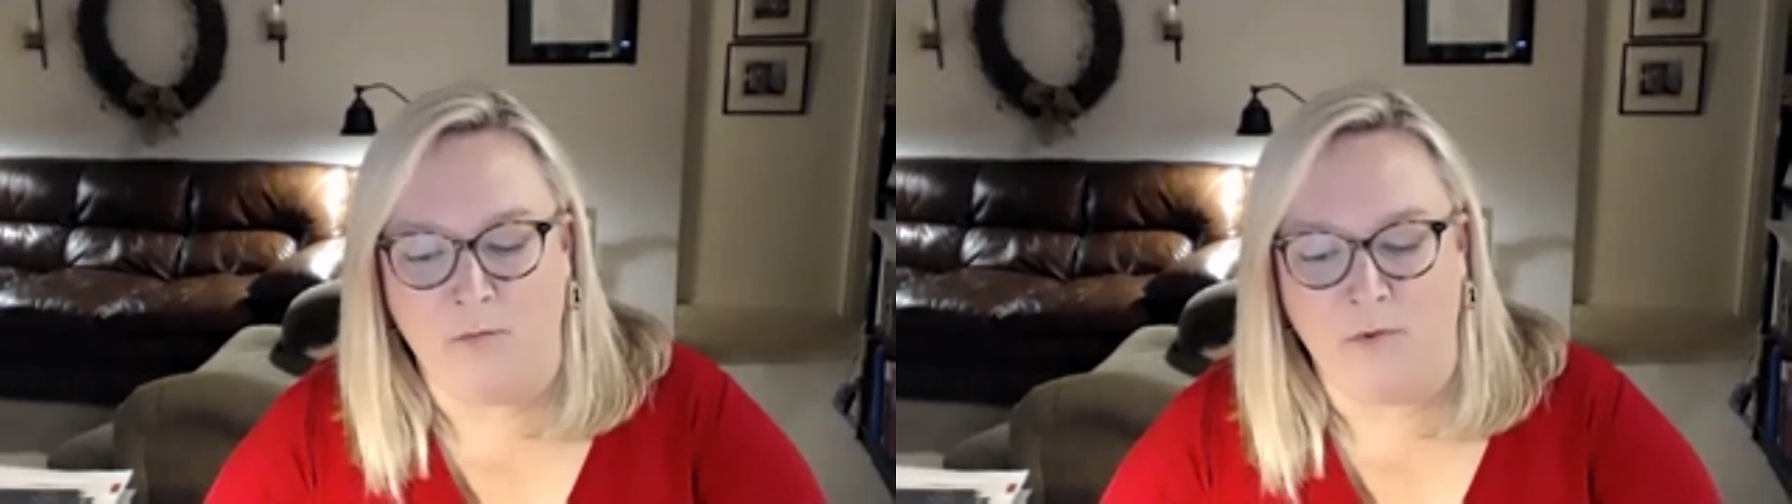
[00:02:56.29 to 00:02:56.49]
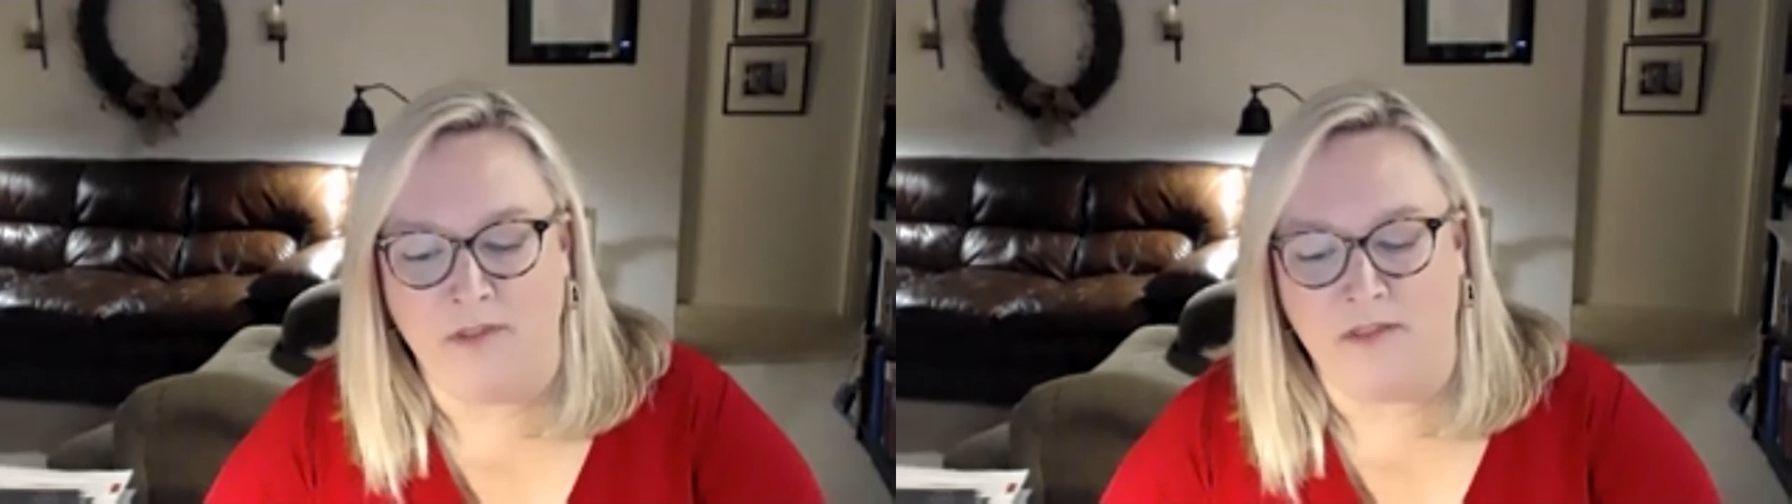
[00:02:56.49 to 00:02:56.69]

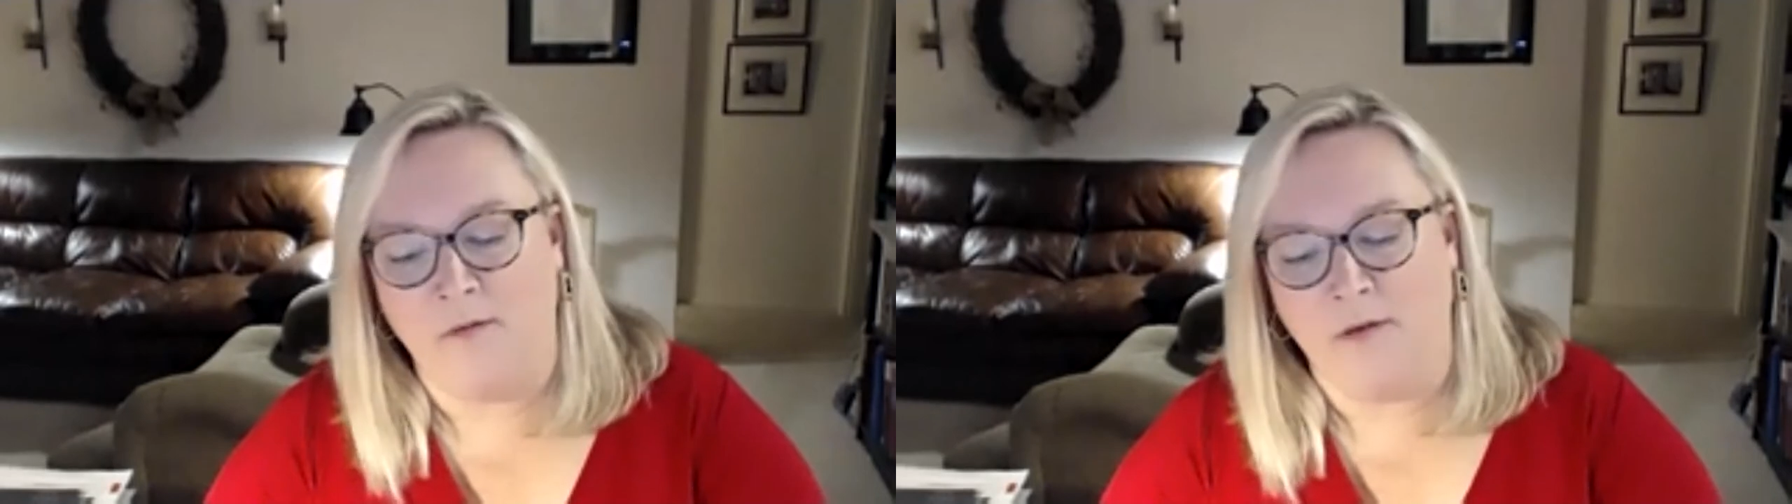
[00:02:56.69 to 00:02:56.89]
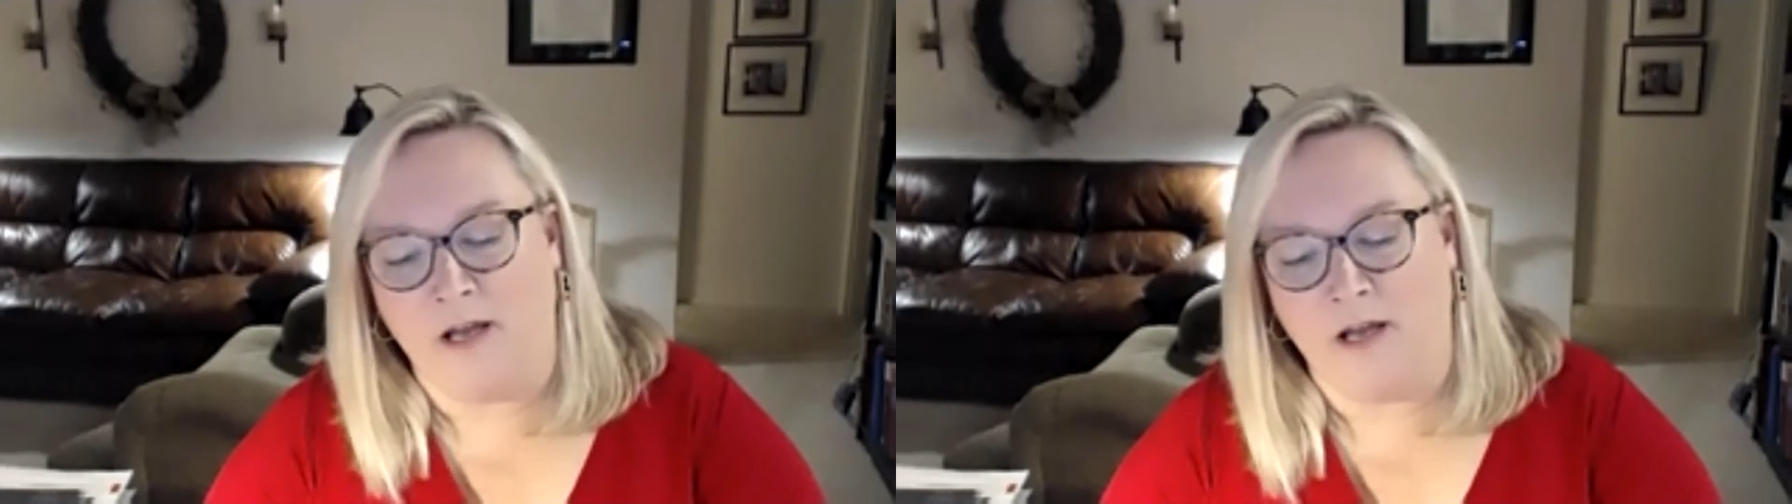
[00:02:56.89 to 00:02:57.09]
summa
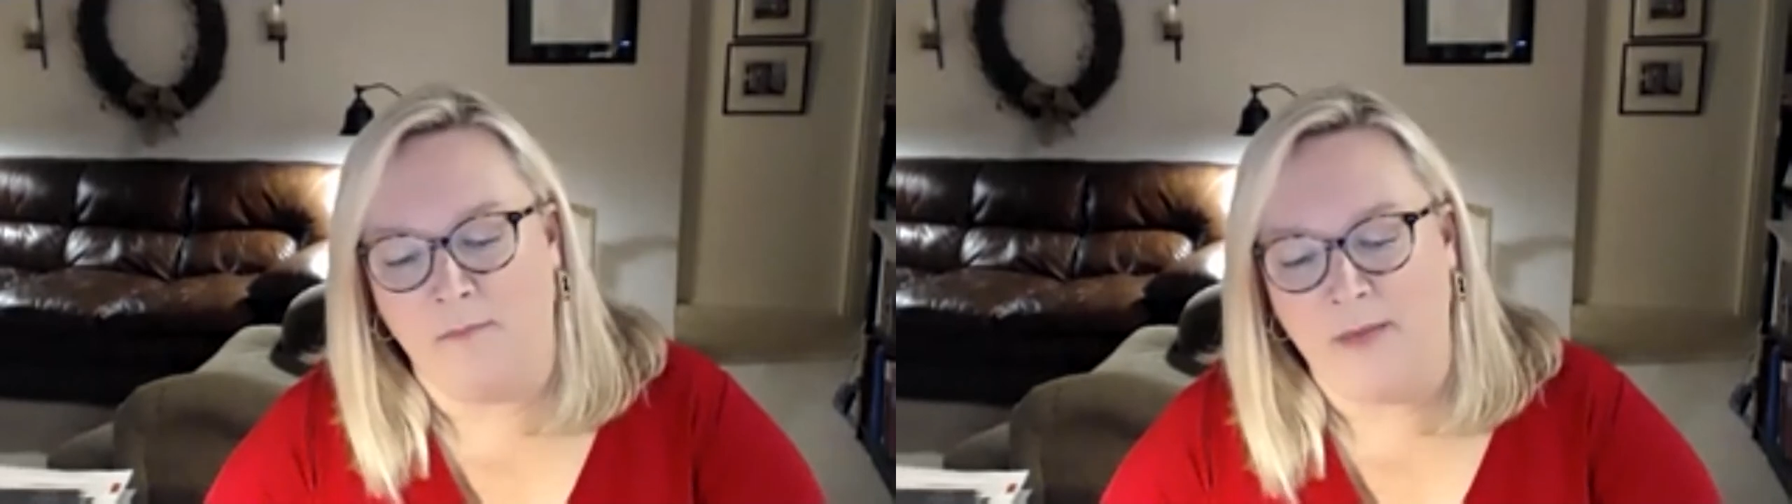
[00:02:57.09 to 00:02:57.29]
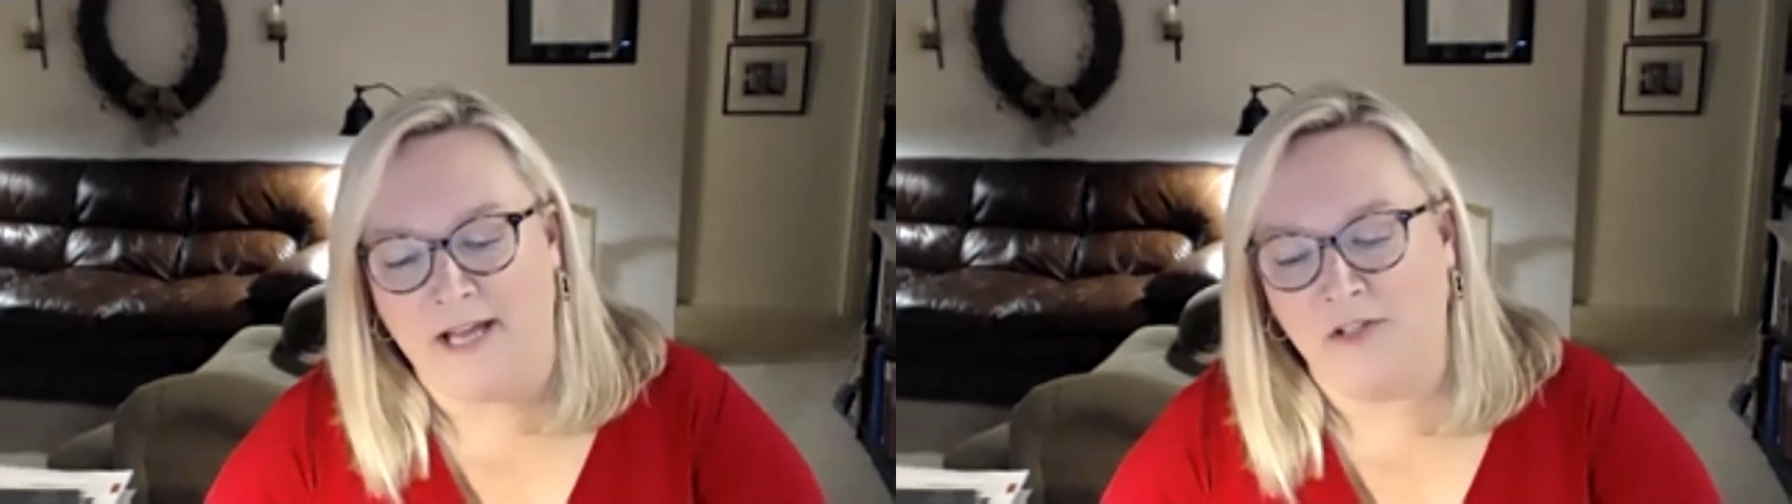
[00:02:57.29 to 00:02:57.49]
cum
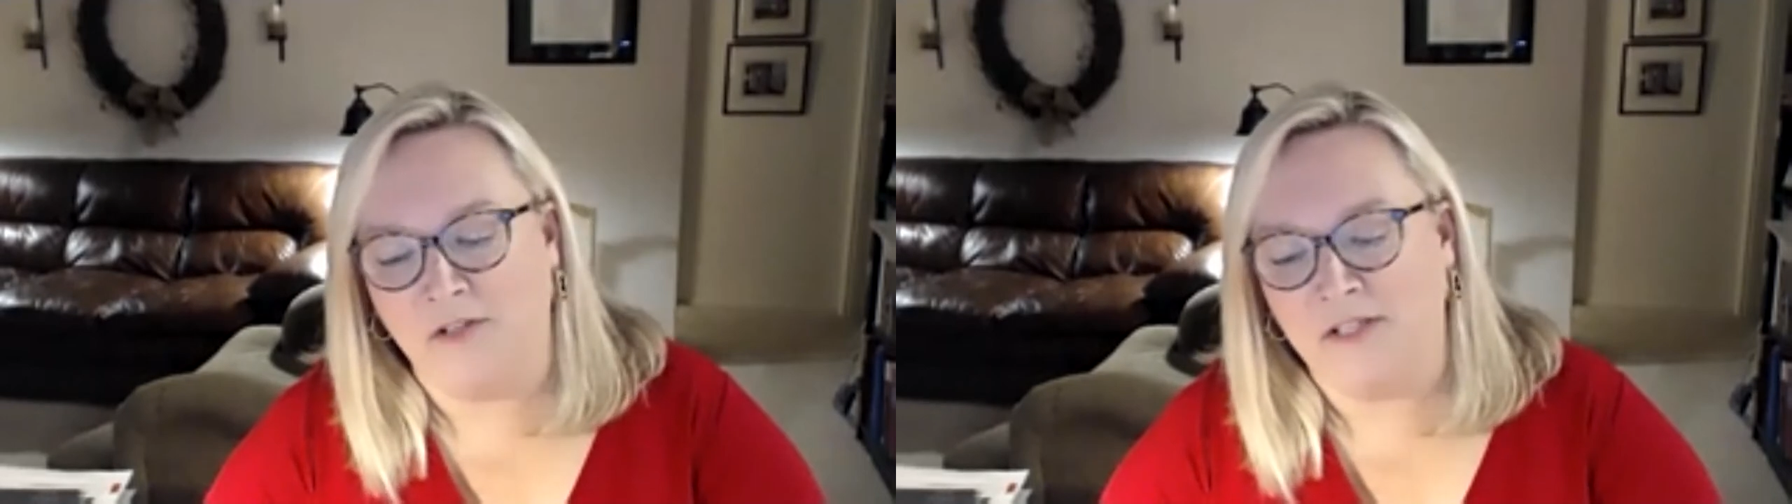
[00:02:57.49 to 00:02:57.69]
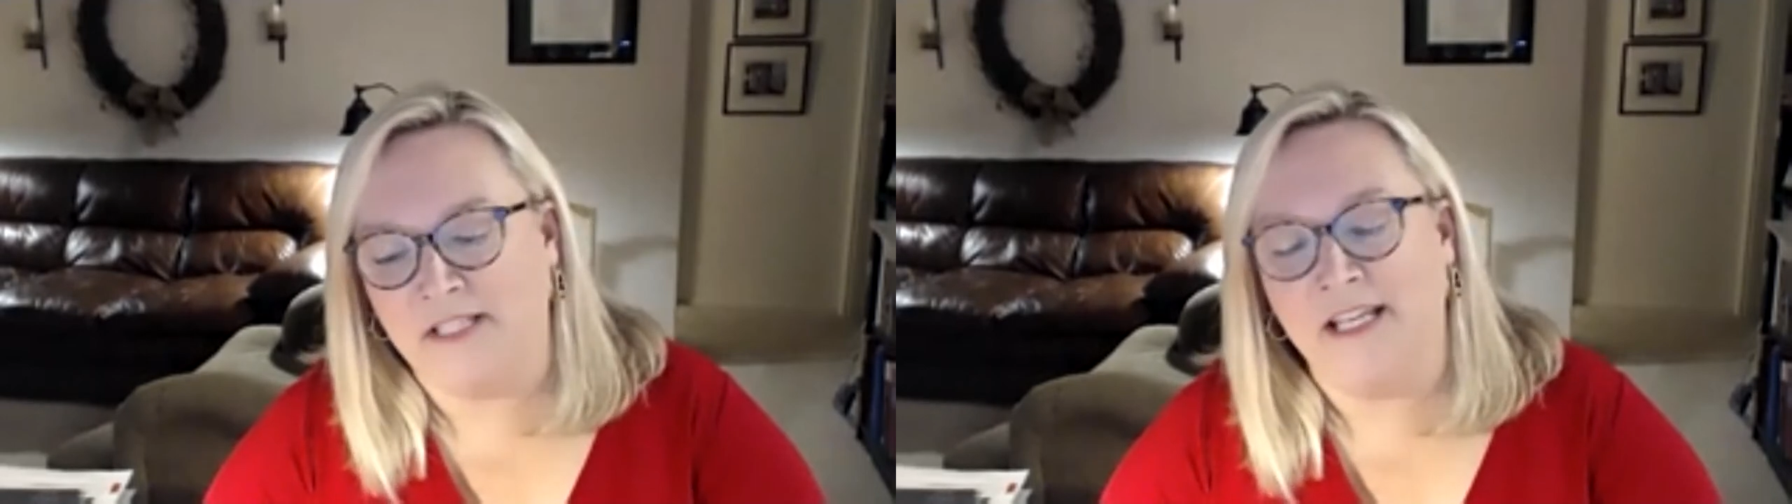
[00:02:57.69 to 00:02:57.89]

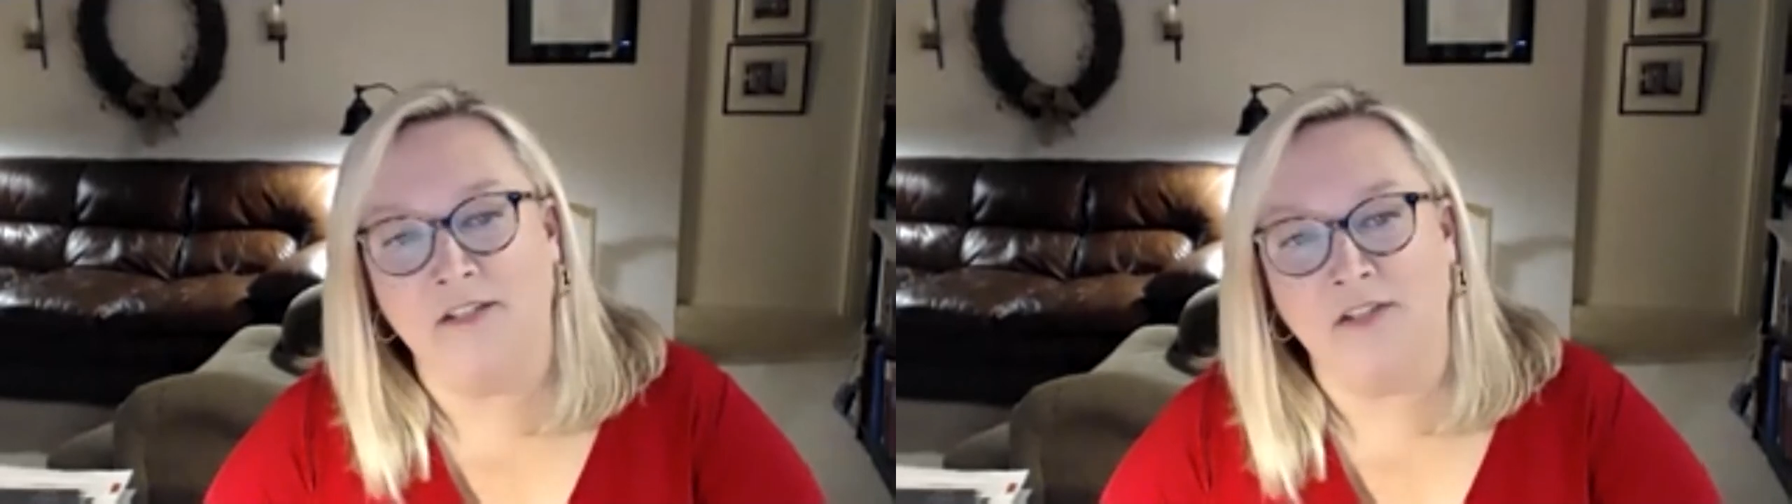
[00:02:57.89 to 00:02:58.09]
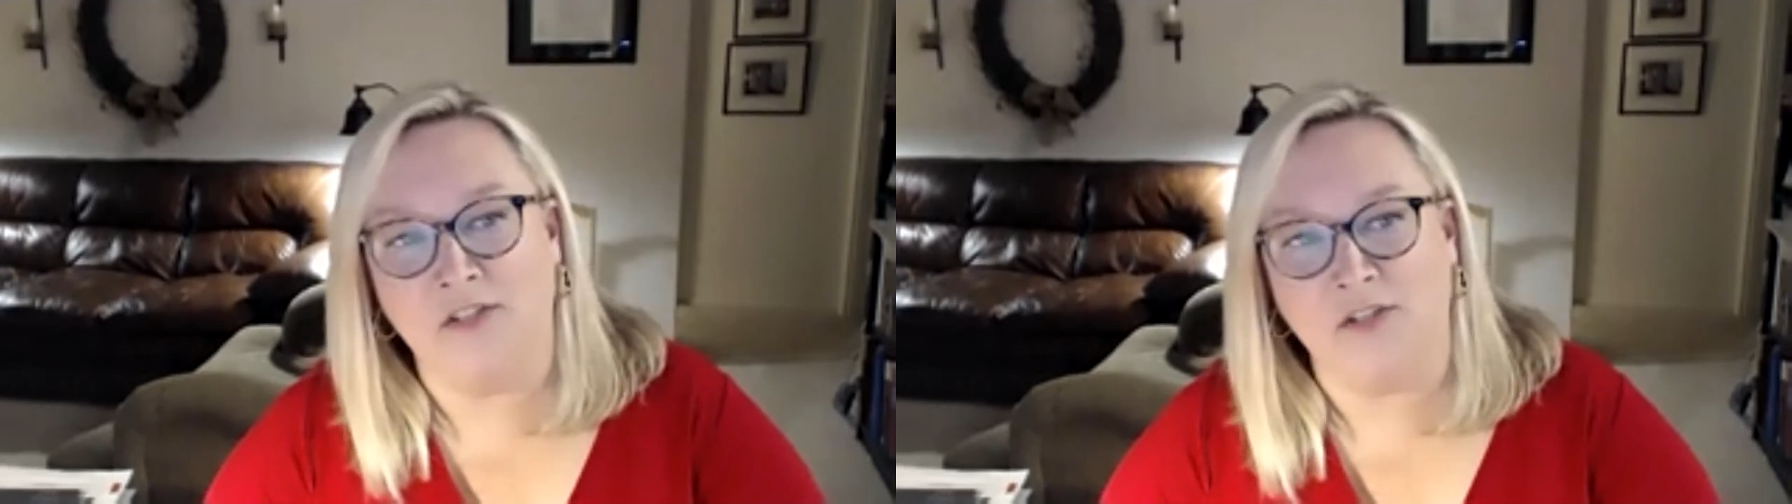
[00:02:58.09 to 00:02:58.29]
laude with a,